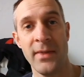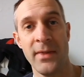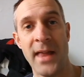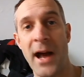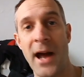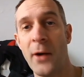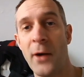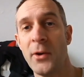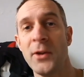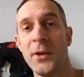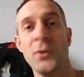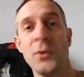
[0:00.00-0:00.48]

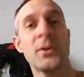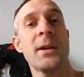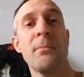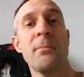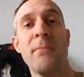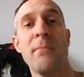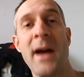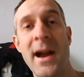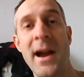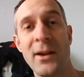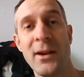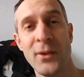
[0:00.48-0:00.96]
Now, you
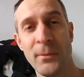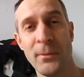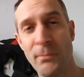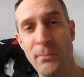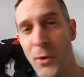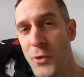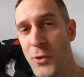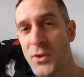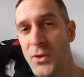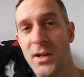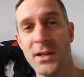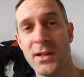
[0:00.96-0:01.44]
can buy the
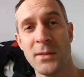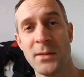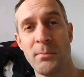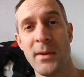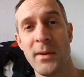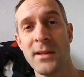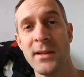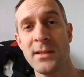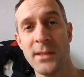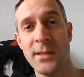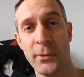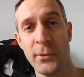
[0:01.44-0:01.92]
most
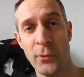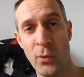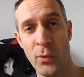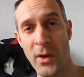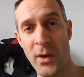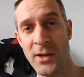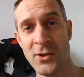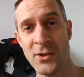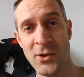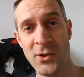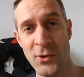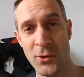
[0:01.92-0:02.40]
expensive
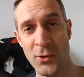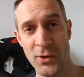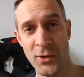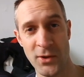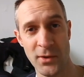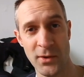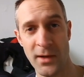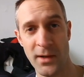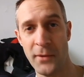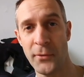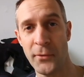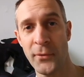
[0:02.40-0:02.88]

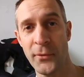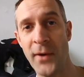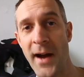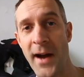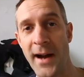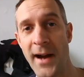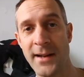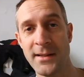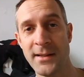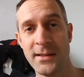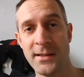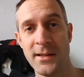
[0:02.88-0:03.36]
wetsuit you can
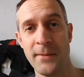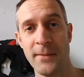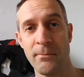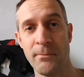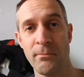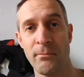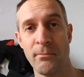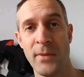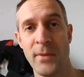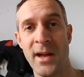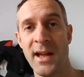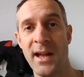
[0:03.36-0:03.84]
find,
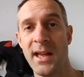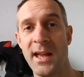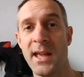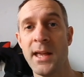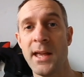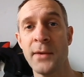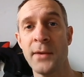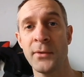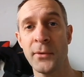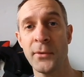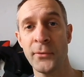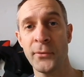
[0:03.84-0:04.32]
but
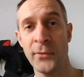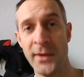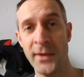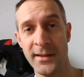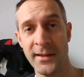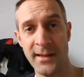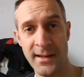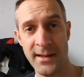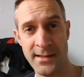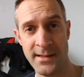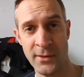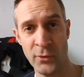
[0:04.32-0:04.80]
if the
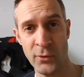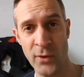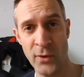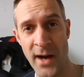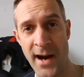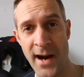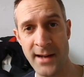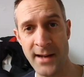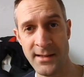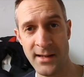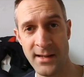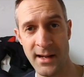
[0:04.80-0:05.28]
fit isn't
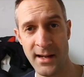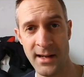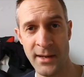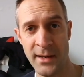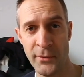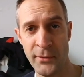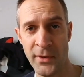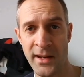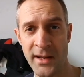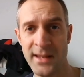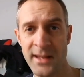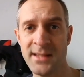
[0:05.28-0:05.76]
right
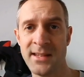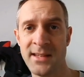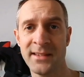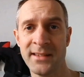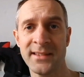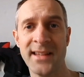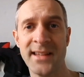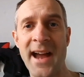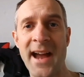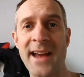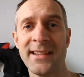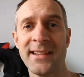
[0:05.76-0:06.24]
and if it
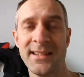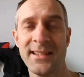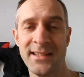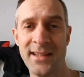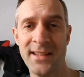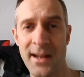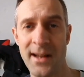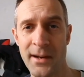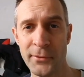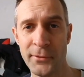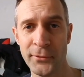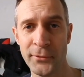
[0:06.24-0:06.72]
isn't tight
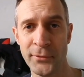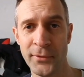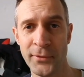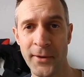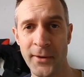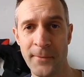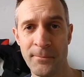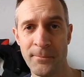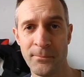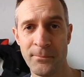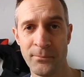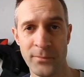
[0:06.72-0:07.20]

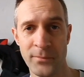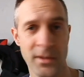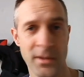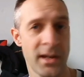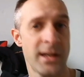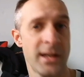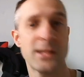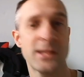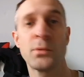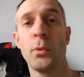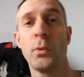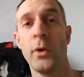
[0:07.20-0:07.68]
enough,
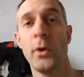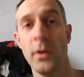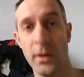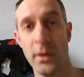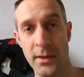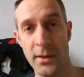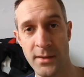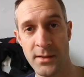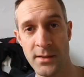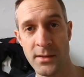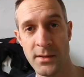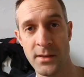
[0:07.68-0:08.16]
it's
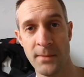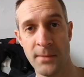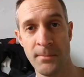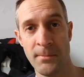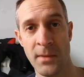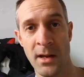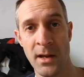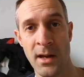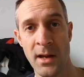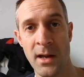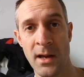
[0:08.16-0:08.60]
worthless.